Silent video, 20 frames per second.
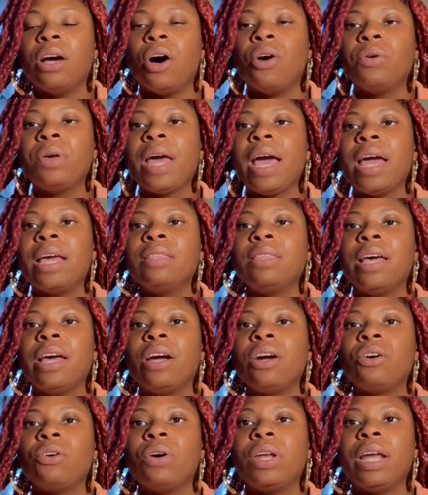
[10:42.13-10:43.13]
Okay. They
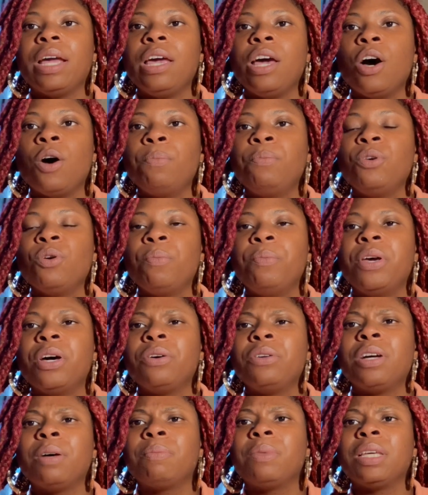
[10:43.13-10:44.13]
are going to help you
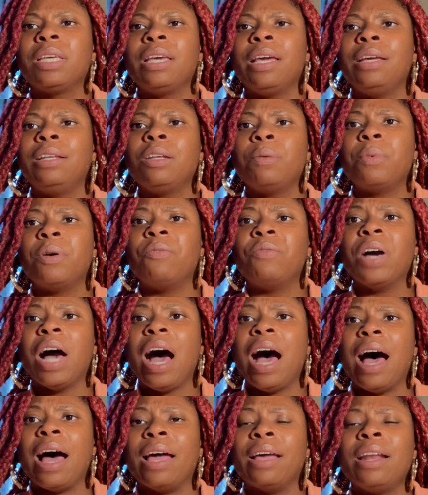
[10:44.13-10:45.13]
build up the kingdom of
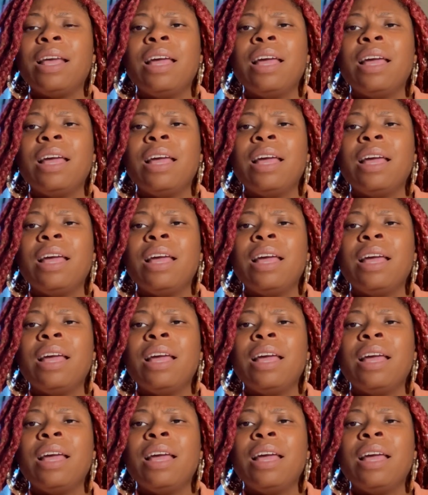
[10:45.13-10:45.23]
God.